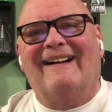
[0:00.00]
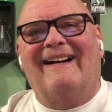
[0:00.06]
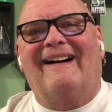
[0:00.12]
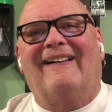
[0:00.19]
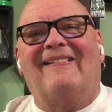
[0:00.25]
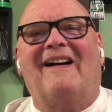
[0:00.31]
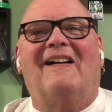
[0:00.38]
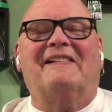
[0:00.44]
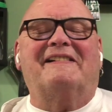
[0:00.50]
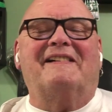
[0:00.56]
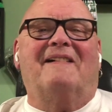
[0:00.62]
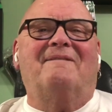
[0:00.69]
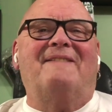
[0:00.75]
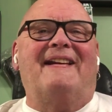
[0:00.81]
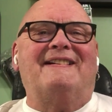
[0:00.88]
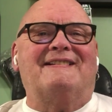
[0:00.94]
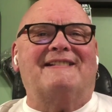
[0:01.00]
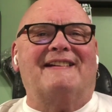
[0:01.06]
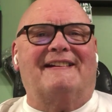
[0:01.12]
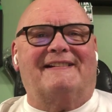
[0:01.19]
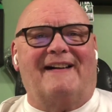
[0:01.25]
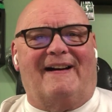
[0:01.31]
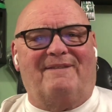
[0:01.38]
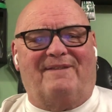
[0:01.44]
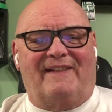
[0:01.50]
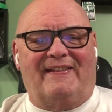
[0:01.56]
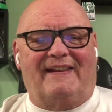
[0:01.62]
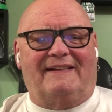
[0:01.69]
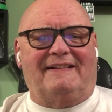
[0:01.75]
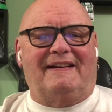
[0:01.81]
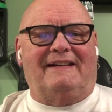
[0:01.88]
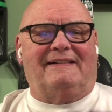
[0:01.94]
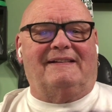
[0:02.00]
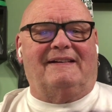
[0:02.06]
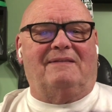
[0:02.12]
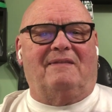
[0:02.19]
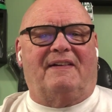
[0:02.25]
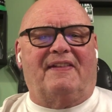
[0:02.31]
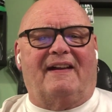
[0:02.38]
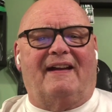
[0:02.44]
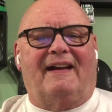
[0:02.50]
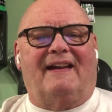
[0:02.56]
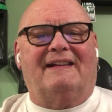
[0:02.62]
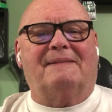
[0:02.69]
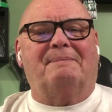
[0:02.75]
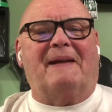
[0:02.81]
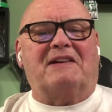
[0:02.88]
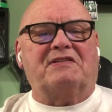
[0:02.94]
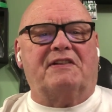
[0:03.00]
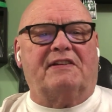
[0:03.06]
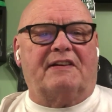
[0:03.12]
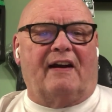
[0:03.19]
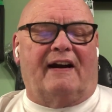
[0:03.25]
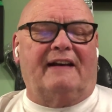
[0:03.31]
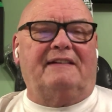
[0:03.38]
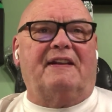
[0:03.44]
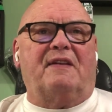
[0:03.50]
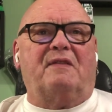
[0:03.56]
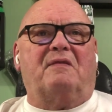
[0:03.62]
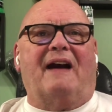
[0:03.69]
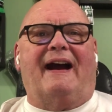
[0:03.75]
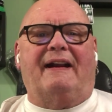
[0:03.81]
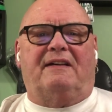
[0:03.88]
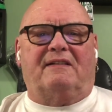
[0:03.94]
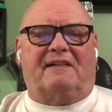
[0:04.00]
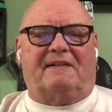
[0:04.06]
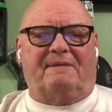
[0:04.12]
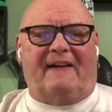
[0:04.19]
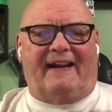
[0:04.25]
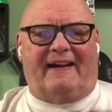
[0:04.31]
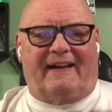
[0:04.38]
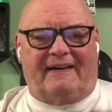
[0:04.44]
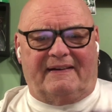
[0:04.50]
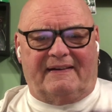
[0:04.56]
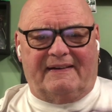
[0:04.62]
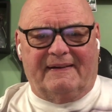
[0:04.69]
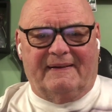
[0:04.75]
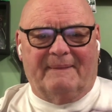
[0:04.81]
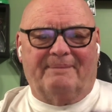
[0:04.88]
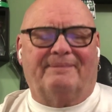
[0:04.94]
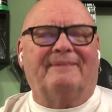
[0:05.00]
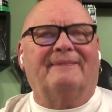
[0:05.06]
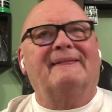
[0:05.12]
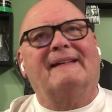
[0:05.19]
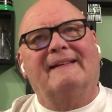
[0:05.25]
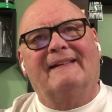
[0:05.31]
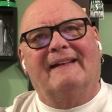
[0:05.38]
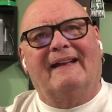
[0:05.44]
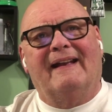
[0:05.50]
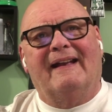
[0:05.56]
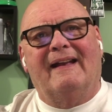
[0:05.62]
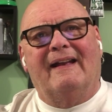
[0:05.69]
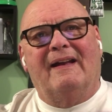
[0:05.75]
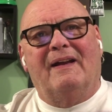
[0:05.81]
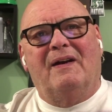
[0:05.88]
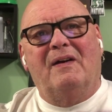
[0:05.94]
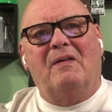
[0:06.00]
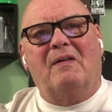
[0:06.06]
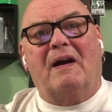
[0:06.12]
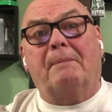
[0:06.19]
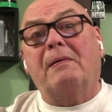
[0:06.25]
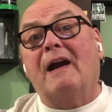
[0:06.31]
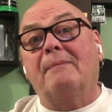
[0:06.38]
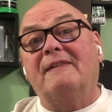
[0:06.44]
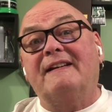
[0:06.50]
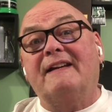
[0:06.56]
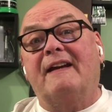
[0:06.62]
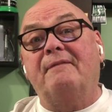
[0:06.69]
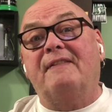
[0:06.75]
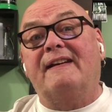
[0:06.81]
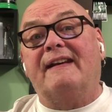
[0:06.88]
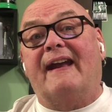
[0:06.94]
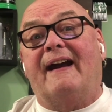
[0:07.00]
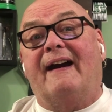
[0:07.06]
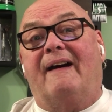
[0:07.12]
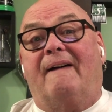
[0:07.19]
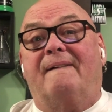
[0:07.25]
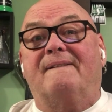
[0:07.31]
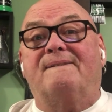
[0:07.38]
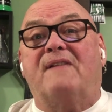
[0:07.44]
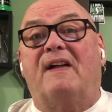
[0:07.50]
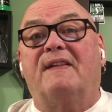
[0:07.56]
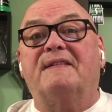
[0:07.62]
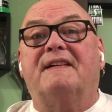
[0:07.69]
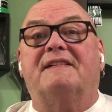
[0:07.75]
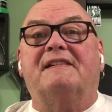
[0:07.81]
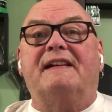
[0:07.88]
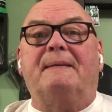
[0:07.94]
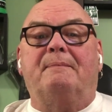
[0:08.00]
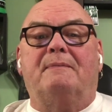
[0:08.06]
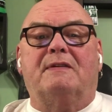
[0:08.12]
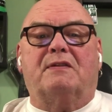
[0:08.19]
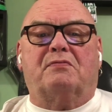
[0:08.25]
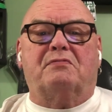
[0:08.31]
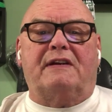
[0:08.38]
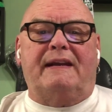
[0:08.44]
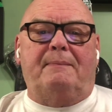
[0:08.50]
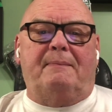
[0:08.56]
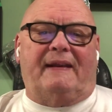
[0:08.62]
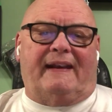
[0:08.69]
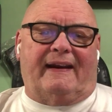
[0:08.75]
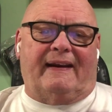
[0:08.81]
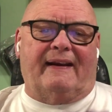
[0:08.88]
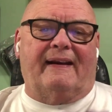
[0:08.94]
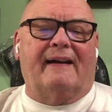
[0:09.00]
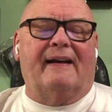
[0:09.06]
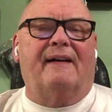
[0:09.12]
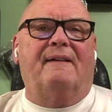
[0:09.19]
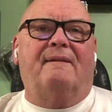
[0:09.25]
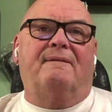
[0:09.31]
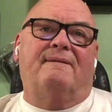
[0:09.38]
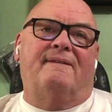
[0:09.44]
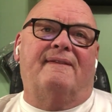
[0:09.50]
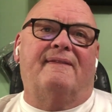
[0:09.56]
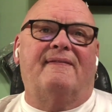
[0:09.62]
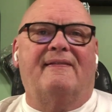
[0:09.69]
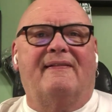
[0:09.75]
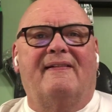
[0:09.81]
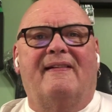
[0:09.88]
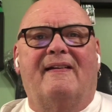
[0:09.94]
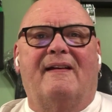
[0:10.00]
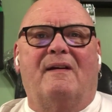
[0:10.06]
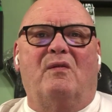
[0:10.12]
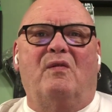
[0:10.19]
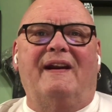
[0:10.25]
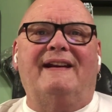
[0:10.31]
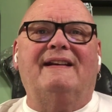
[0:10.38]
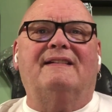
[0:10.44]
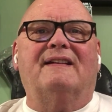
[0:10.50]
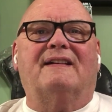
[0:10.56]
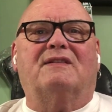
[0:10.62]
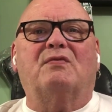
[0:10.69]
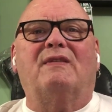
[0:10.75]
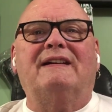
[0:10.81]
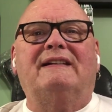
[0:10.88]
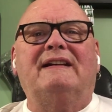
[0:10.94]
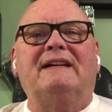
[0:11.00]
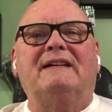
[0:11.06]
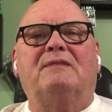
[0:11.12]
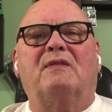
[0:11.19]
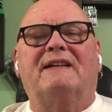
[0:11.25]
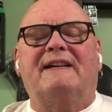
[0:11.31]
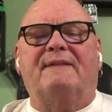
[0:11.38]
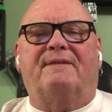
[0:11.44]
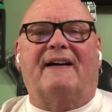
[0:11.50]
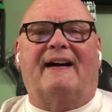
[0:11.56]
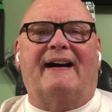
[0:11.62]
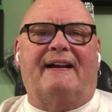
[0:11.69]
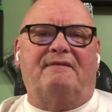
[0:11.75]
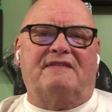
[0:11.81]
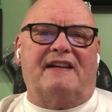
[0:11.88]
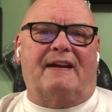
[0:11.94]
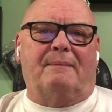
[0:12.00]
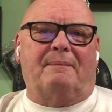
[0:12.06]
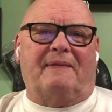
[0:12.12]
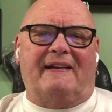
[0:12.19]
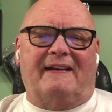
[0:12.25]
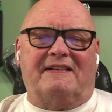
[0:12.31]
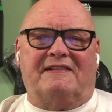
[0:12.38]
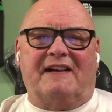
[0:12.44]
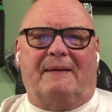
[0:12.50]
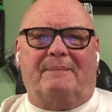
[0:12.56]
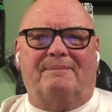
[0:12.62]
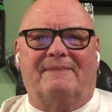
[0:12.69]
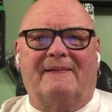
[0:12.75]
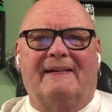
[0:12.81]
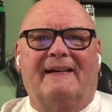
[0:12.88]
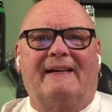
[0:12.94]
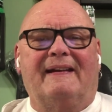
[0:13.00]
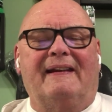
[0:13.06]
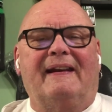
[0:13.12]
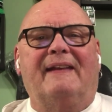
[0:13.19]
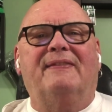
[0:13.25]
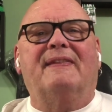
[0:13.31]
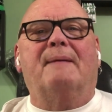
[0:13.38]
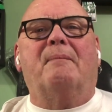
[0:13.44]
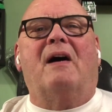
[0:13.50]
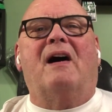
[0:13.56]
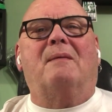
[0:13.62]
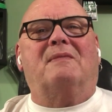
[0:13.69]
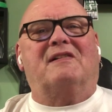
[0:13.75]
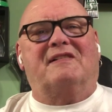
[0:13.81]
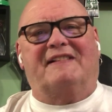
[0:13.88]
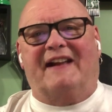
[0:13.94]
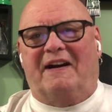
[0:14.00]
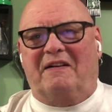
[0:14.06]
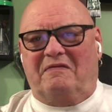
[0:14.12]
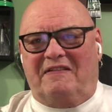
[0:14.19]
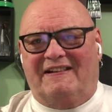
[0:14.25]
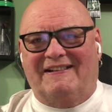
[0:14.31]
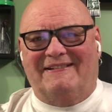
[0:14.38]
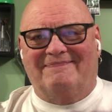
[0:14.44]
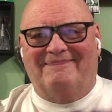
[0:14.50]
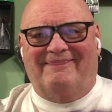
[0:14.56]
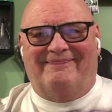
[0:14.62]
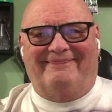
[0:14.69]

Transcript: I'll also finish this off for the season with a special nod to the Riders fans, who are probably even now falling asleep dreaming of winning the 2025 championship in the Bombers' house.